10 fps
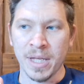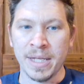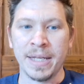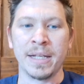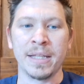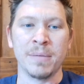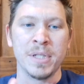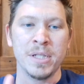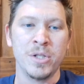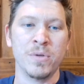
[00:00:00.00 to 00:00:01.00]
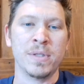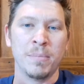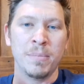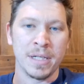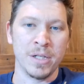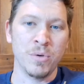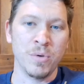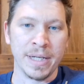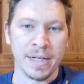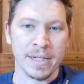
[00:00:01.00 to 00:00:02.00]
getting them to do something new
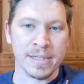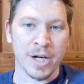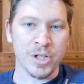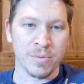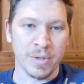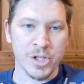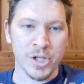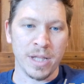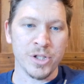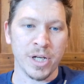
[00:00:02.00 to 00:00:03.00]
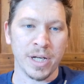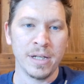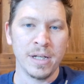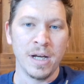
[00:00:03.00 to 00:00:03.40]
again is actually really challenging.